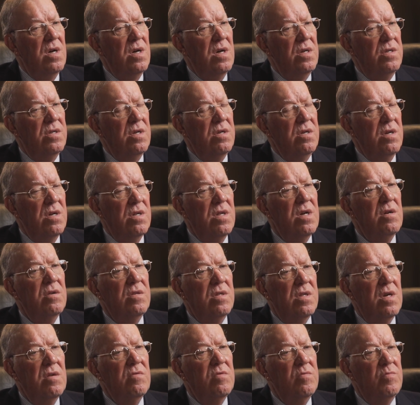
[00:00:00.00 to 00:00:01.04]
I said, yeah,
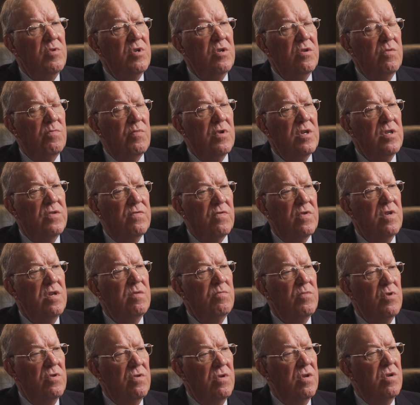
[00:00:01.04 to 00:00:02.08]
that, that would be a good place for
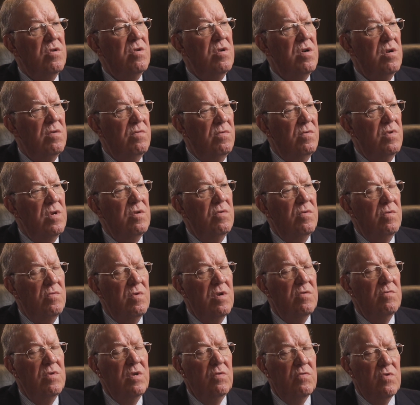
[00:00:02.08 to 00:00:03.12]
him to hook on where,
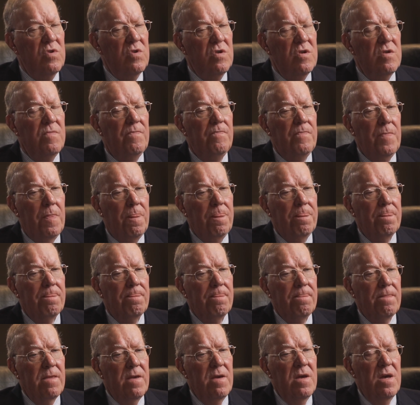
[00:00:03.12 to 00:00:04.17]
where we were.
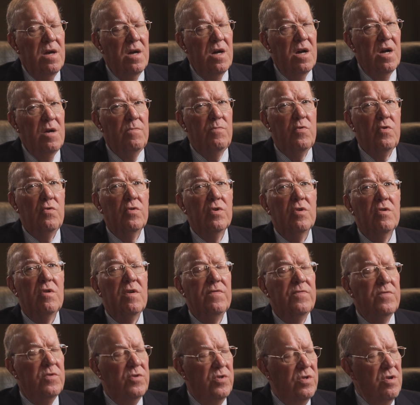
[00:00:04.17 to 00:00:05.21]
I pulled it
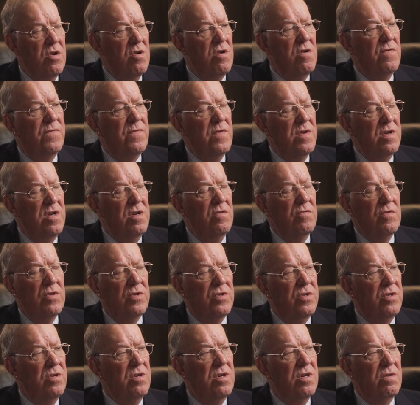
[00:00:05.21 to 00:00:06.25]
off the shelf, and it
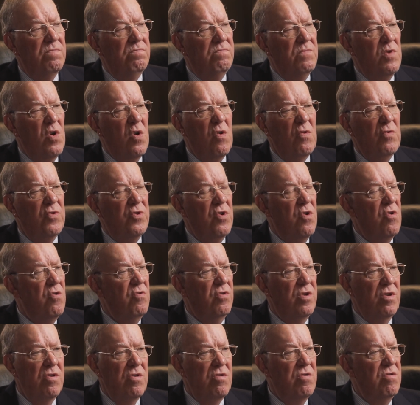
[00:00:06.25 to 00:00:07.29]
was uh, all
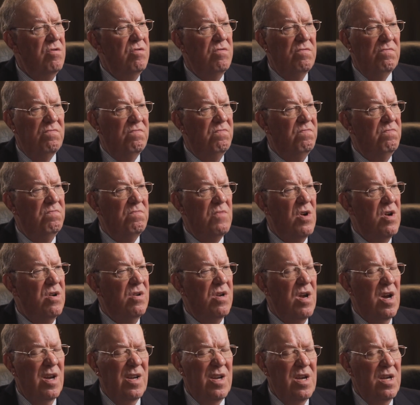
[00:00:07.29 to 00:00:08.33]
dog-eared and marked.
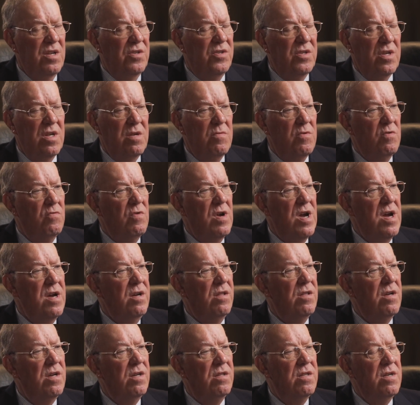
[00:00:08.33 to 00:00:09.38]
I can't send him a rag
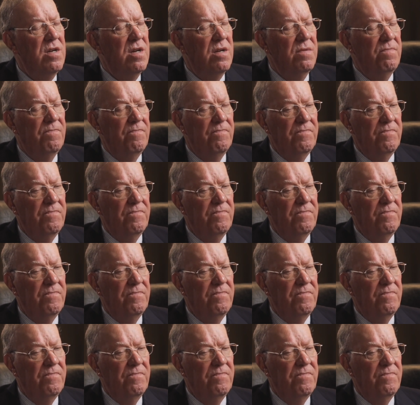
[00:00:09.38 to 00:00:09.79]
like that.